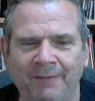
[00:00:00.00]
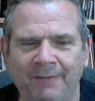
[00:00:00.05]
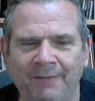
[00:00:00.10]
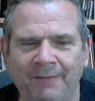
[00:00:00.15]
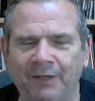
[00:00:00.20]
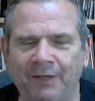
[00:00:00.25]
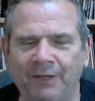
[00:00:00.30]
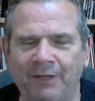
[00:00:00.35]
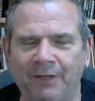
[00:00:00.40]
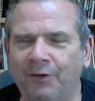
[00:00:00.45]

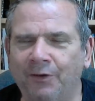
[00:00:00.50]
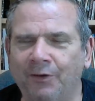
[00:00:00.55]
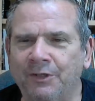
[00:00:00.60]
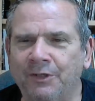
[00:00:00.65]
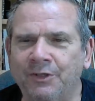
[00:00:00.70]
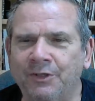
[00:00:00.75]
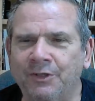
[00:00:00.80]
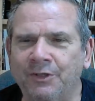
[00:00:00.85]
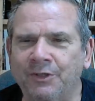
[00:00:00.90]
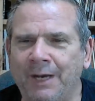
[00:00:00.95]
Having looked
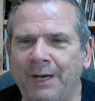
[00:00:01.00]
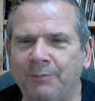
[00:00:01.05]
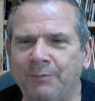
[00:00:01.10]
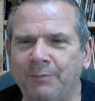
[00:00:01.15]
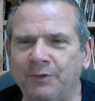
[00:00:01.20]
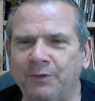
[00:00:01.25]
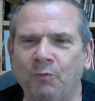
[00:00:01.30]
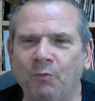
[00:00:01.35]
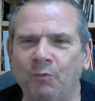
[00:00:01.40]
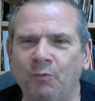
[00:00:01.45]
in
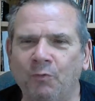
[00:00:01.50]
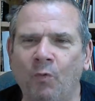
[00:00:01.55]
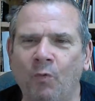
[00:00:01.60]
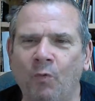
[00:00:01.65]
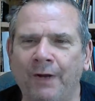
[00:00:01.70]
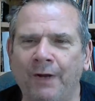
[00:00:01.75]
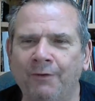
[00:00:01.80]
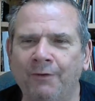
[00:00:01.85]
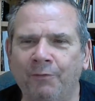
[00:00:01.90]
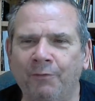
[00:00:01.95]
chapters
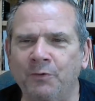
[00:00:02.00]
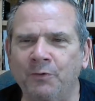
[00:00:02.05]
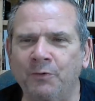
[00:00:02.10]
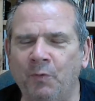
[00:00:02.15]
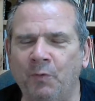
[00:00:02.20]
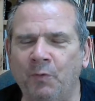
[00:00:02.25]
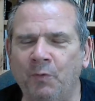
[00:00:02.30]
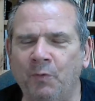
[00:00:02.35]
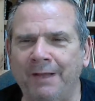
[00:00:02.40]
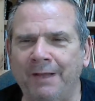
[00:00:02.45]
1 through
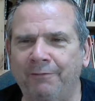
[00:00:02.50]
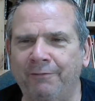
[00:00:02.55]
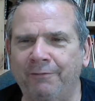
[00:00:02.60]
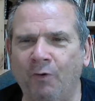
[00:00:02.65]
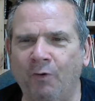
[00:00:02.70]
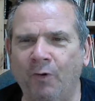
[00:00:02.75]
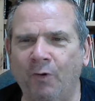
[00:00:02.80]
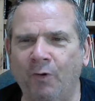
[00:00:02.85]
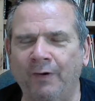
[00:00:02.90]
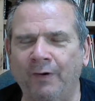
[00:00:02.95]

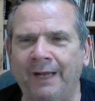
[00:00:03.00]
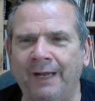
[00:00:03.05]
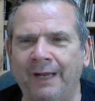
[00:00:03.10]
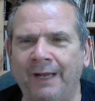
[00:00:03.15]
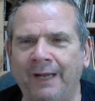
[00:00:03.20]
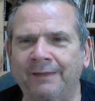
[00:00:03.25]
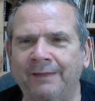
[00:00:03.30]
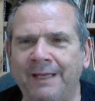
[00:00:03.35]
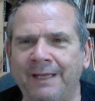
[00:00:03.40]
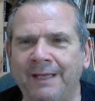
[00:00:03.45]
24
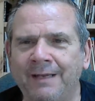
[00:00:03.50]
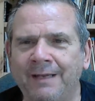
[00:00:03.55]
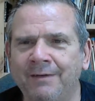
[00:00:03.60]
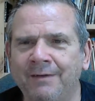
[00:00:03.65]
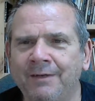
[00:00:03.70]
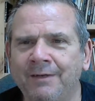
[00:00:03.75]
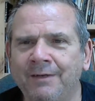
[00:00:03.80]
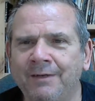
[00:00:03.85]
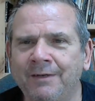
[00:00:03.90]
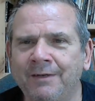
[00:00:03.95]
at the
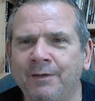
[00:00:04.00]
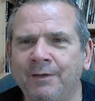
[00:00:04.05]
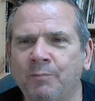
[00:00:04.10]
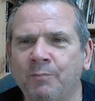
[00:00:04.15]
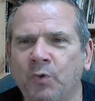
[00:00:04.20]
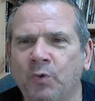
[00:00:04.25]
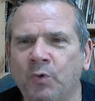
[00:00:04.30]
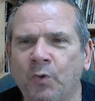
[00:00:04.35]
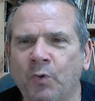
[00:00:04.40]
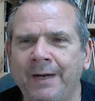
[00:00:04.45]

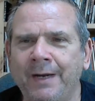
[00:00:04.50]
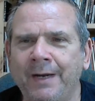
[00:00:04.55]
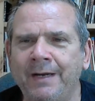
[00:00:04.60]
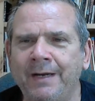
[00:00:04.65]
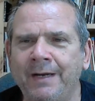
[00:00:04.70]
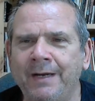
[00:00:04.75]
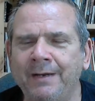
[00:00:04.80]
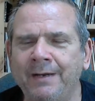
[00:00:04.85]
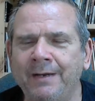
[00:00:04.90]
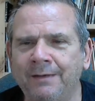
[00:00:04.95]

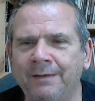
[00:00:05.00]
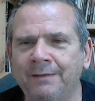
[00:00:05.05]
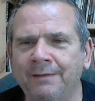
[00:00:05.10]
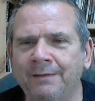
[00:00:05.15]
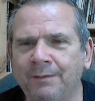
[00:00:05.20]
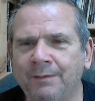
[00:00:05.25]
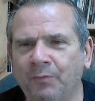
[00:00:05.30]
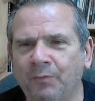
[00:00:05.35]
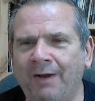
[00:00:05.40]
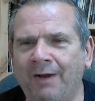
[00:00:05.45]

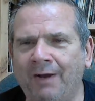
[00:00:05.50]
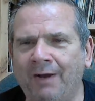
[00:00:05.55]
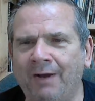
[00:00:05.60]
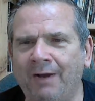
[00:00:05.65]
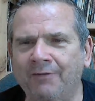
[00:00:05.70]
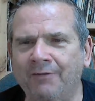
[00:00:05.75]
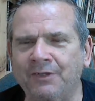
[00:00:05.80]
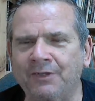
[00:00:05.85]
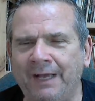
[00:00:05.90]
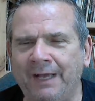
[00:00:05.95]

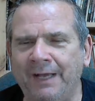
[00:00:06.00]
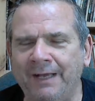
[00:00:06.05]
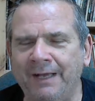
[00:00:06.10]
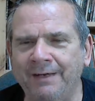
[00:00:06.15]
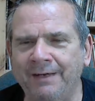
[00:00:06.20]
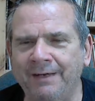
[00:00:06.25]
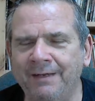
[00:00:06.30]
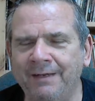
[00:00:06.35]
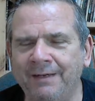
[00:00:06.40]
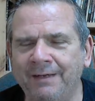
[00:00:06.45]

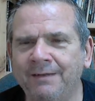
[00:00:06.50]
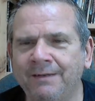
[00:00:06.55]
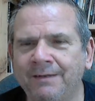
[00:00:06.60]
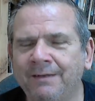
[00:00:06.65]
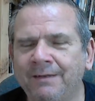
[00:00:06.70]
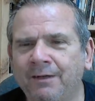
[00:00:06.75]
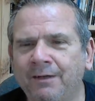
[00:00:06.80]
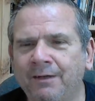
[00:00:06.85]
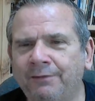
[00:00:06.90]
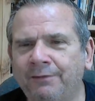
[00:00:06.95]
pre-prophesied
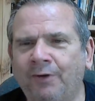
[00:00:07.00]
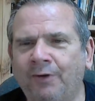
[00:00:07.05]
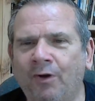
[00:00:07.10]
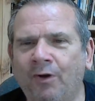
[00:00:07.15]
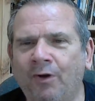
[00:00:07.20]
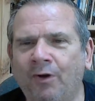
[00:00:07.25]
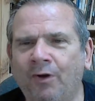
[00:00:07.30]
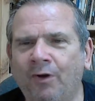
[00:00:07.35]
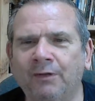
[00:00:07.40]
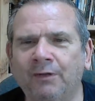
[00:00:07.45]

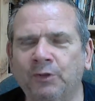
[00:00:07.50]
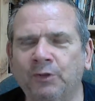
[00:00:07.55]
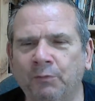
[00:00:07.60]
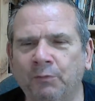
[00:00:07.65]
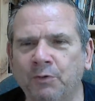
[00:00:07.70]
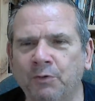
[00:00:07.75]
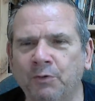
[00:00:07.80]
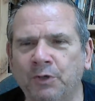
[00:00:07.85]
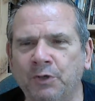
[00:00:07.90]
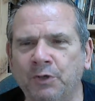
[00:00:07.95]
fall of
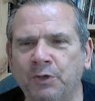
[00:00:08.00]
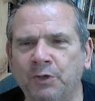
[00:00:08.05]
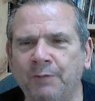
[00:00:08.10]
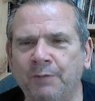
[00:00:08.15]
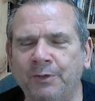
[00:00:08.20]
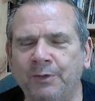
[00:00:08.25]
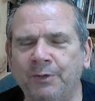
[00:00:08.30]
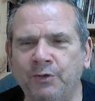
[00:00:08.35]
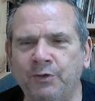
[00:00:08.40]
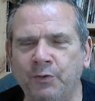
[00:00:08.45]

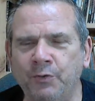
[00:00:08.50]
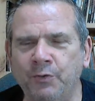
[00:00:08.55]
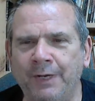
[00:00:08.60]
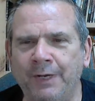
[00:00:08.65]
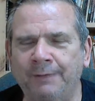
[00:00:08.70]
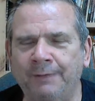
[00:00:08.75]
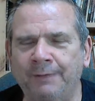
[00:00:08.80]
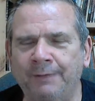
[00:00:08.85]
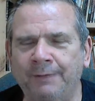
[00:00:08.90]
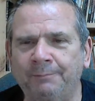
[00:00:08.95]
Jerusalem and Judah,